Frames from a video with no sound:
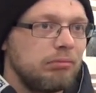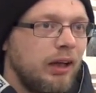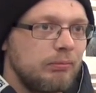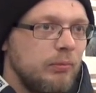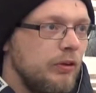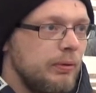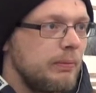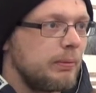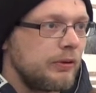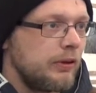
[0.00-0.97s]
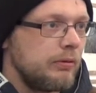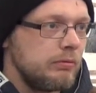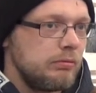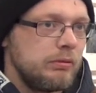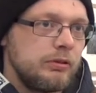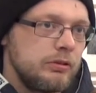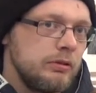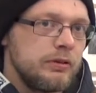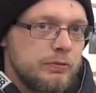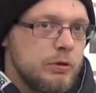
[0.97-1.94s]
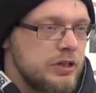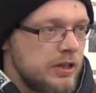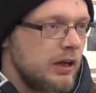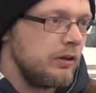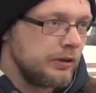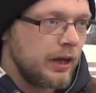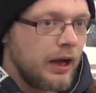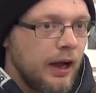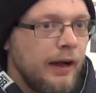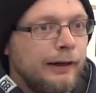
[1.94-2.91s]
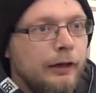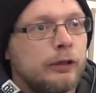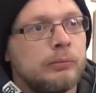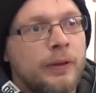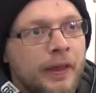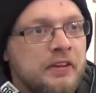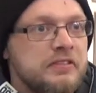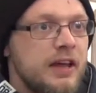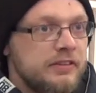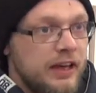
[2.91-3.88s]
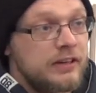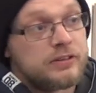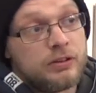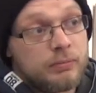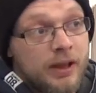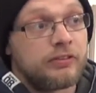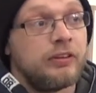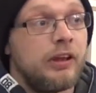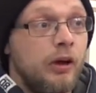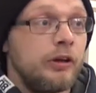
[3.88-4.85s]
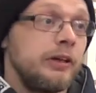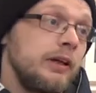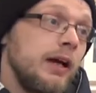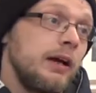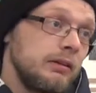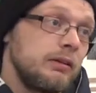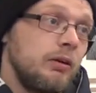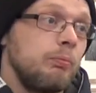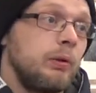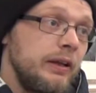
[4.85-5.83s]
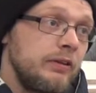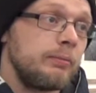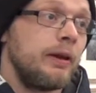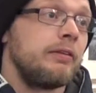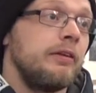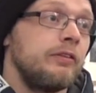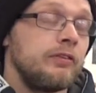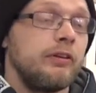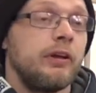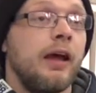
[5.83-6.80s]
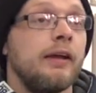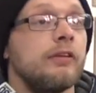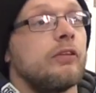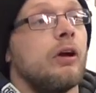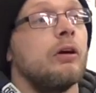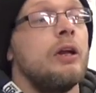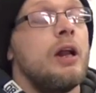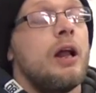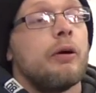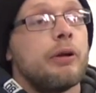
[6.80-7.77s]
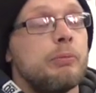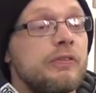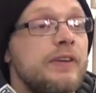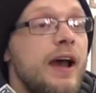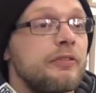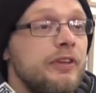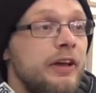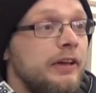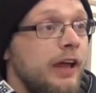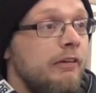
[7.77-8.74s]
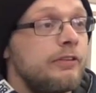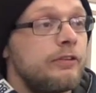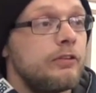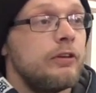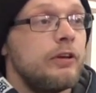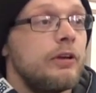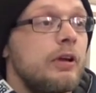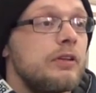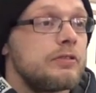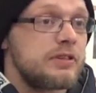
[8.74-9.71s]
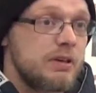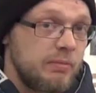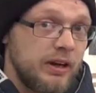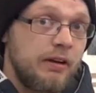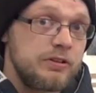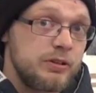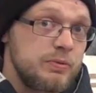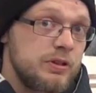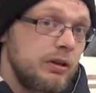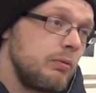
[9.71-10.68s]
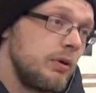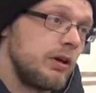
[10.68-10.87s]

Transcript: like most people do, doing as much as I could at home, and then it starts getting too messy or you can't complete as many things as you'd like. So when I moved house, I had a garage, so I set my garage up as a little